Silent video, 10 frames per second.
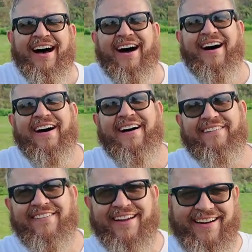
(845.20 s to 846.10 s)

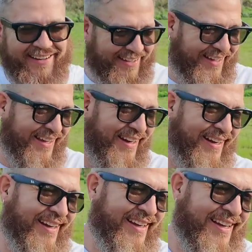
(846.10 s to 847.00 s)
Oh my God.
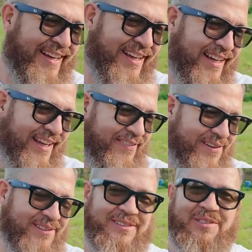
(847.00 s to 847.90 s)
It
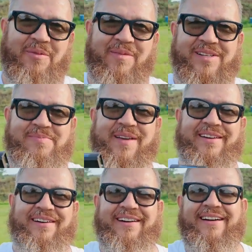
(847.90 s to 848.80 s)
feels so much
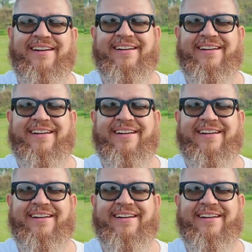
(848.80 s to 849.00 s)
better.